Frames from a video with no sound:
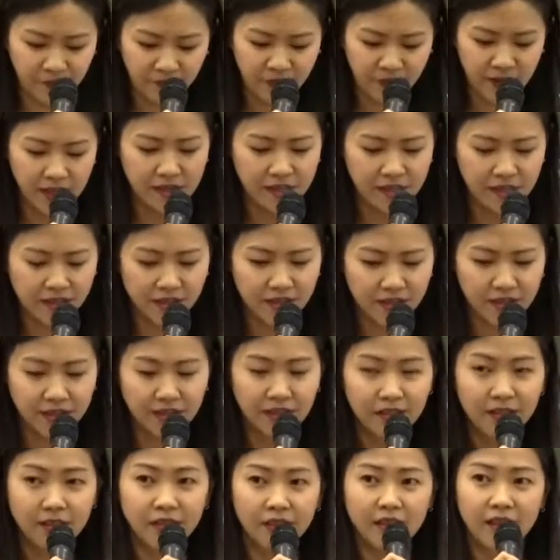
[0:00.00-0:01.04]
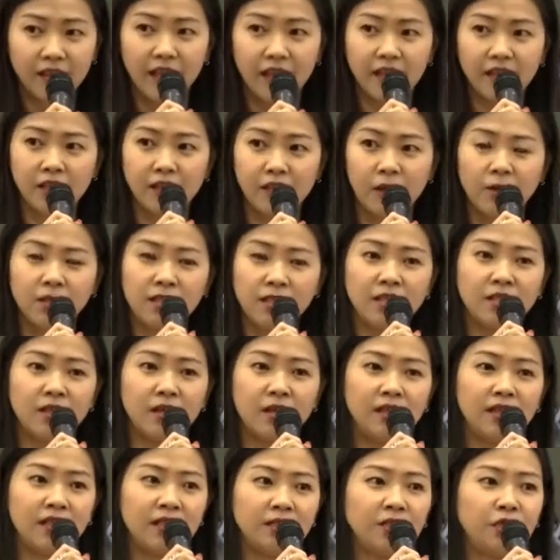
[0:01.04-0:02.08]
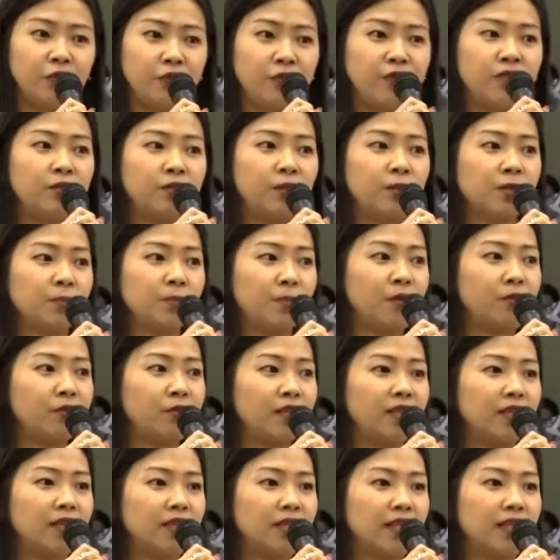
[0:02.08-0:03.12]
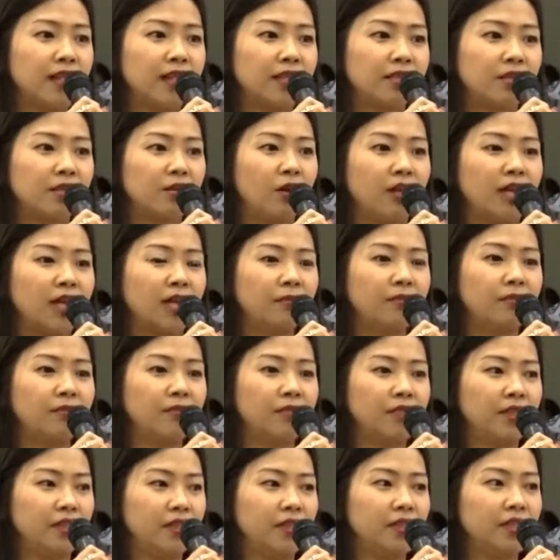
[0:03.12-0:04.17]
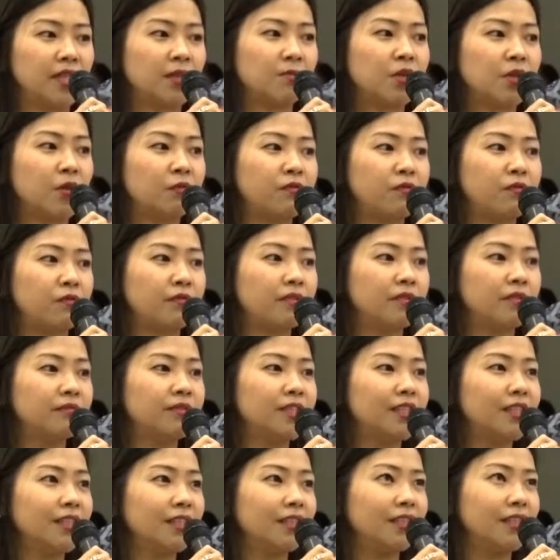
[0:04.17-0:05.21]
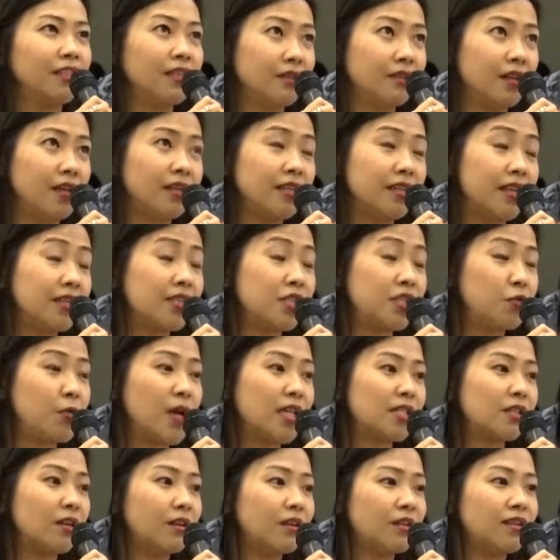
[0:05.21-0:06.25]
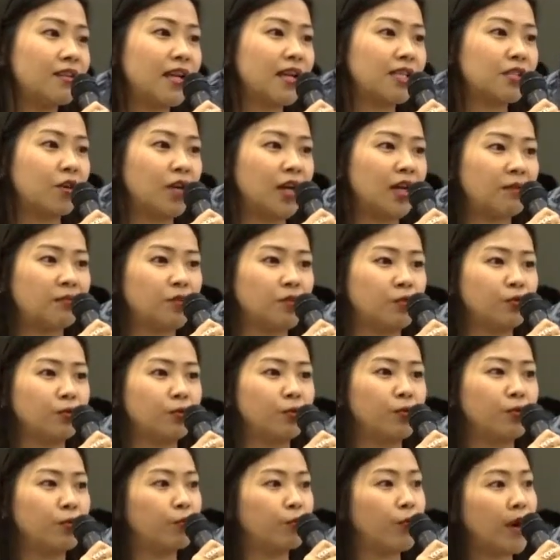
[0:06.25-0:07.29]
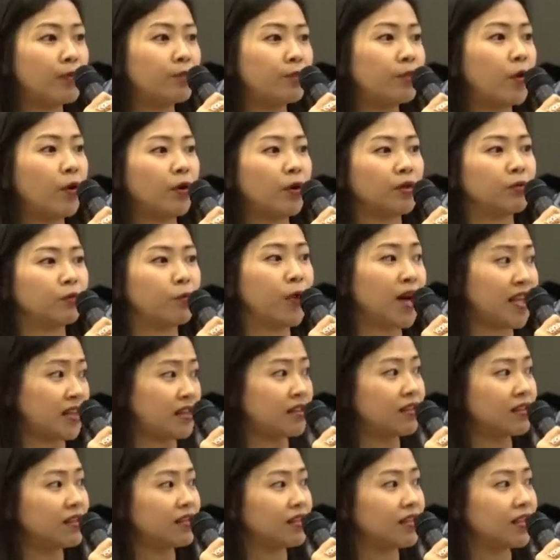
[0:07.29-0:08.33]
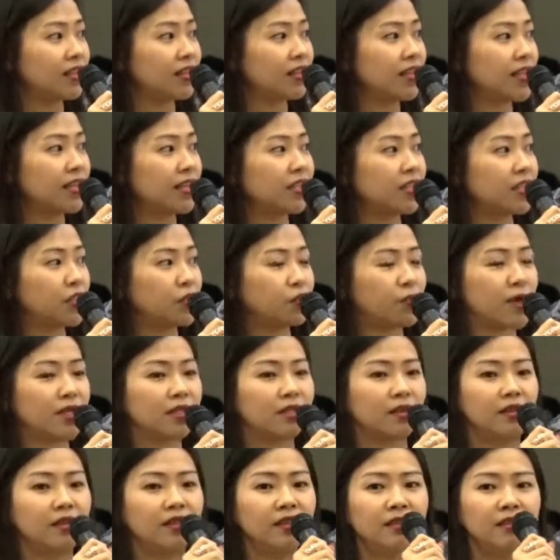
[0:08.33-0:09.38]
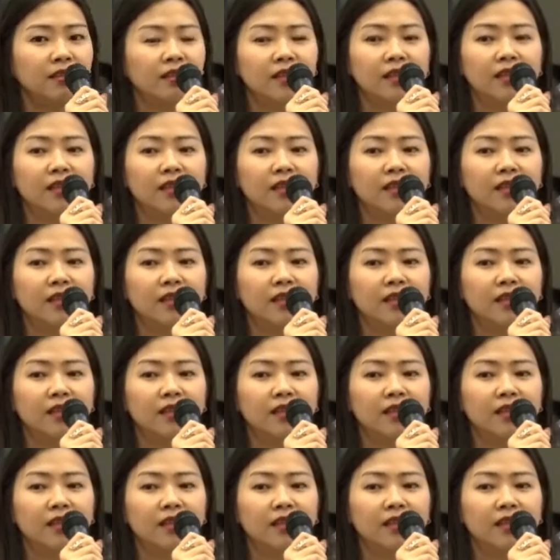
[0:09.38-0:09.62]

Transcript: phase. And the Aussie dollar during those period has gone up in terms of, against US dollar, has gone up to 1.1 against the US dollar.